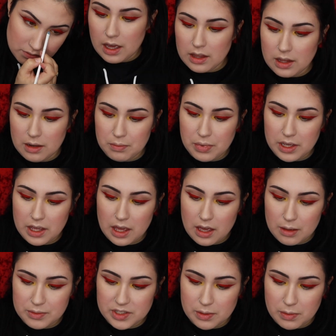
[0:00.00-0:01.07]
And then picking
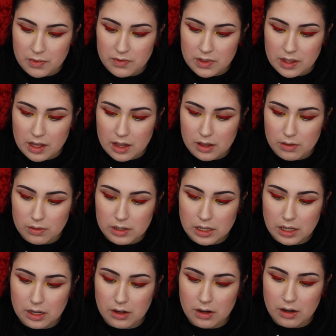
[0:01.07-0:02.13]
up some of the yellow
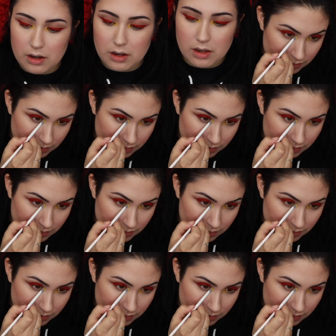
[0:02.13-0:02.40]
glitter.